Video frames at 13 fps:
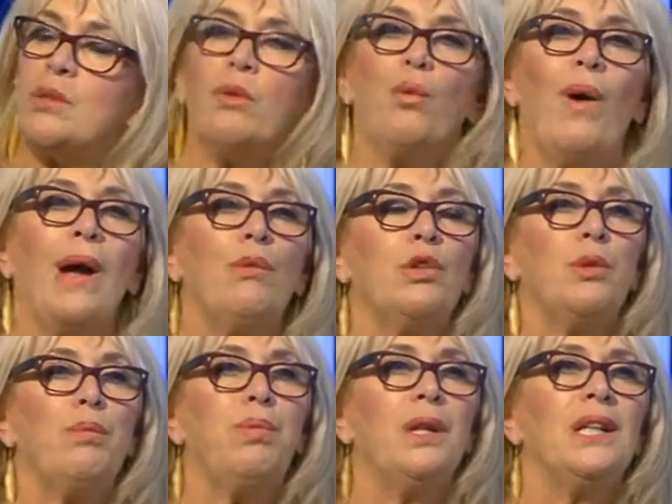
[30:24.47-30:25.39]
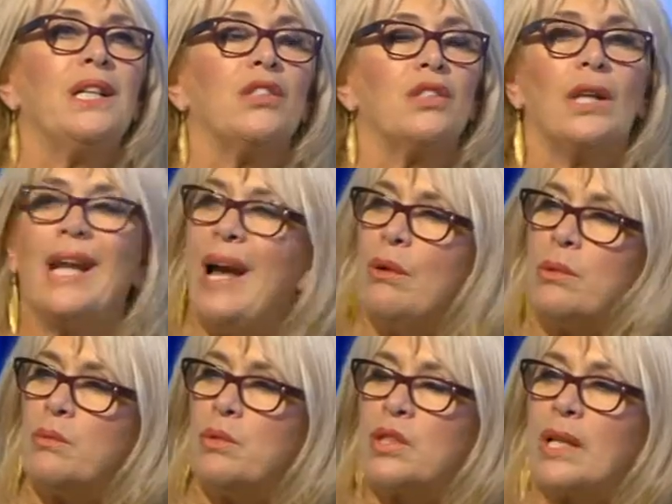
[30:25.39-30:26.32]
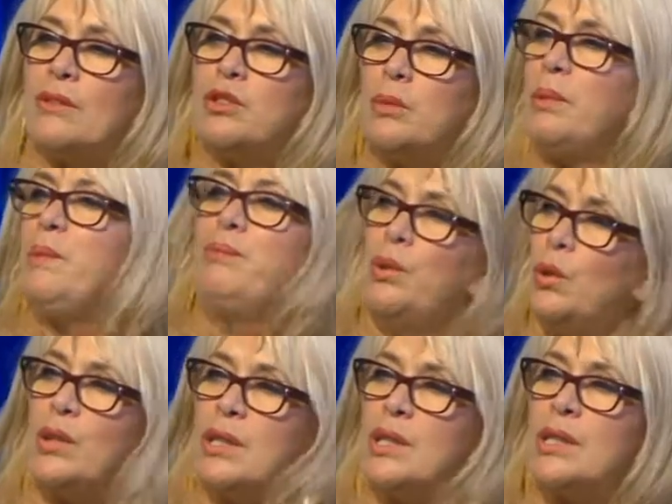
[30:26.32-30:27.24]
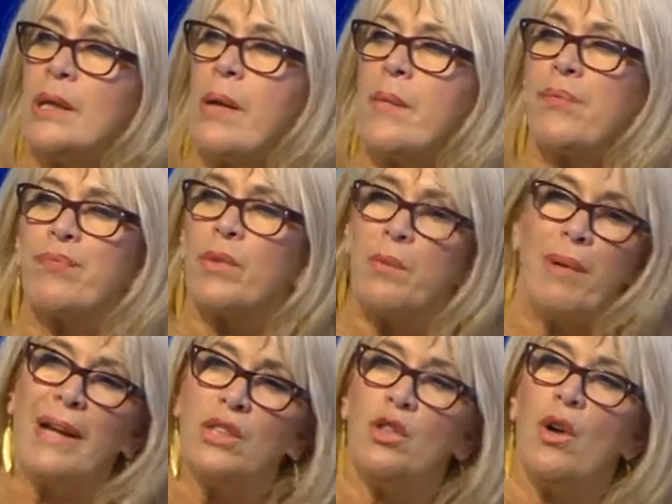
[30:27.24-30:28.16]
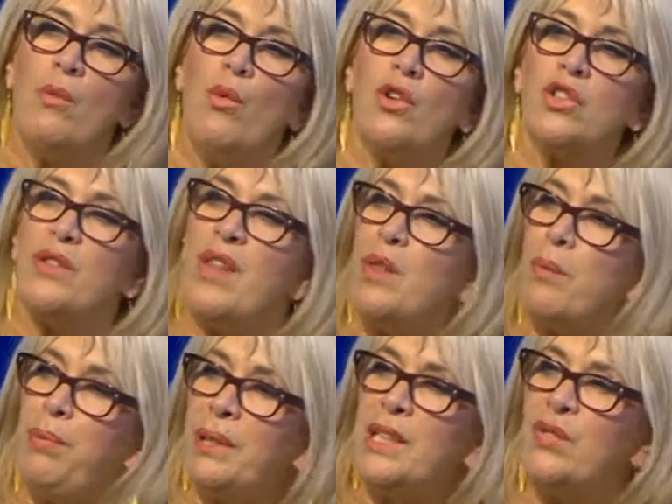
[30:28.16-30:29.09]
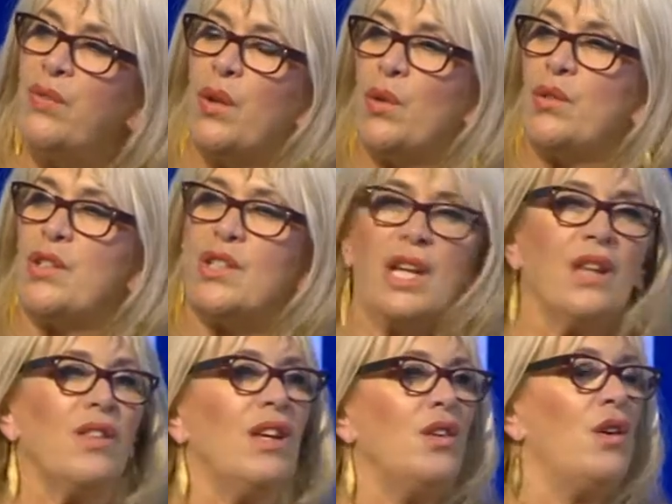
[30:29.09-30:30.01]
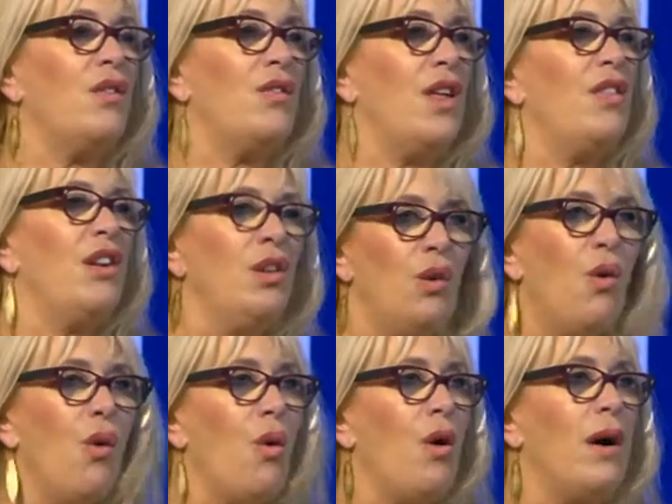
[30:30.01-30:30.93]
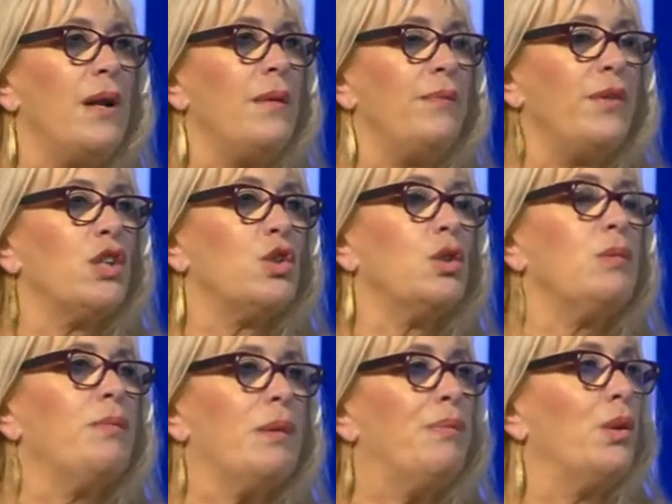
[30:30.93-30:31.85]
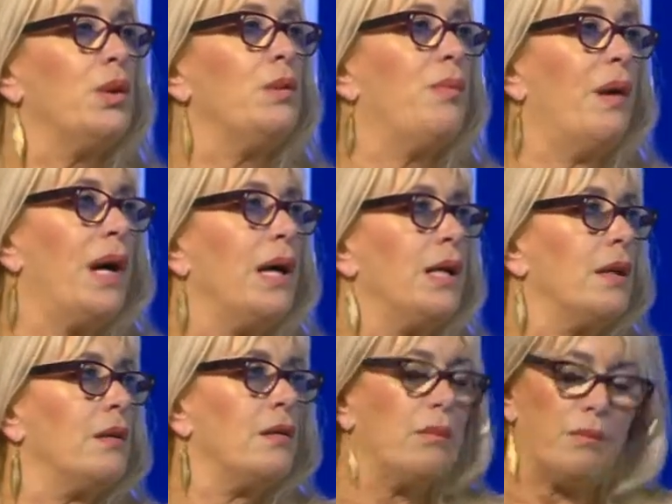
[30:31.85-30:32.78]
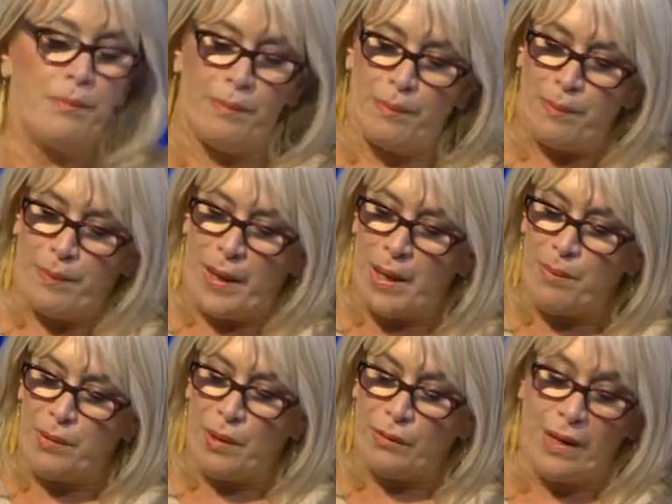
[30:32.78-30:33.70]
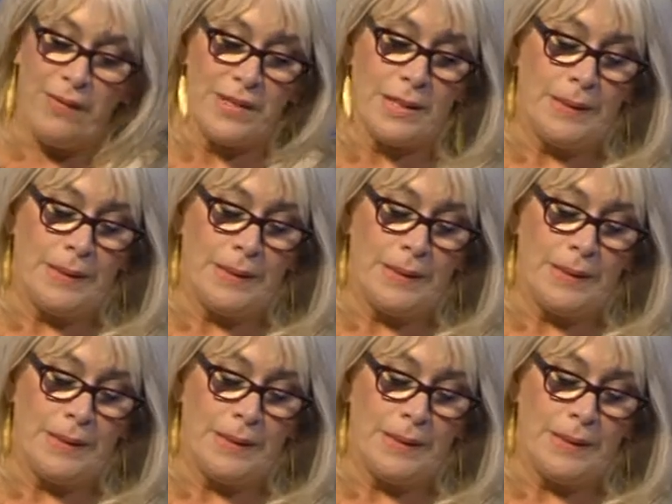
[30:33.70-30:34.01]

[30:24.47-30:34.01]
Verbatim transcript: I mean, why would the police allow themselves to be bullied? by Tom Watson. They're the police, for goodness sake. They, you know, they're the law. They shouldn't be bullied by by a bloke like And he this.